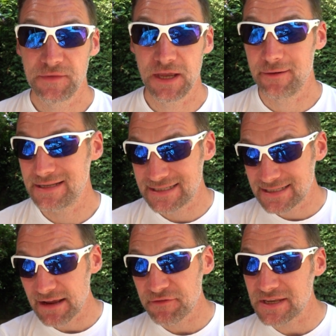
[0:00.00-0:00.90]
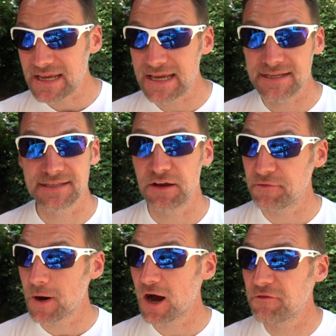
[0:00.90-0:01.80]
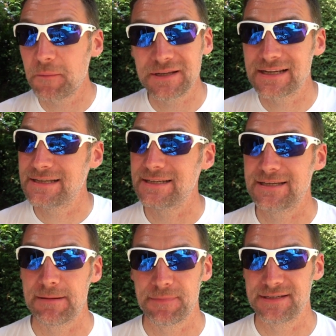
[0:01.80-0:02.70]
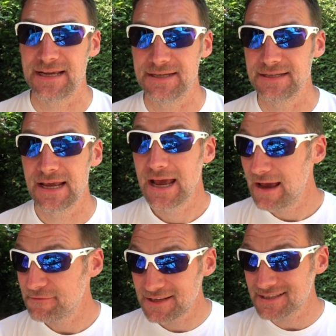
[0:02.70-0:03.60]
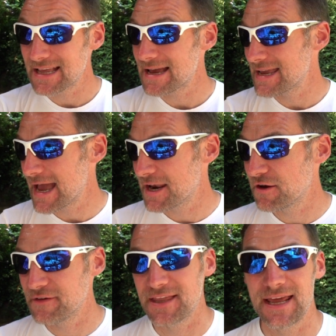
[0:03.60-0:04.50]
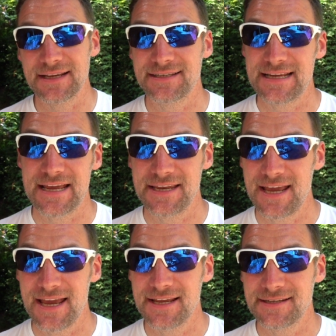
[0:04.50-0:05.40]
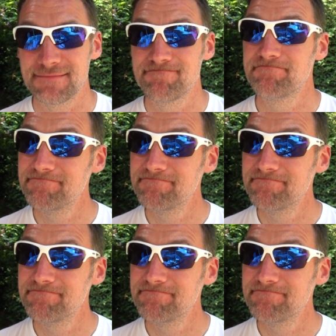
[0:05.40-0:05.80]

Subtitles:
You know, in 7 years, to go from 0.5% to 10%, if it does that again over the next 10 years,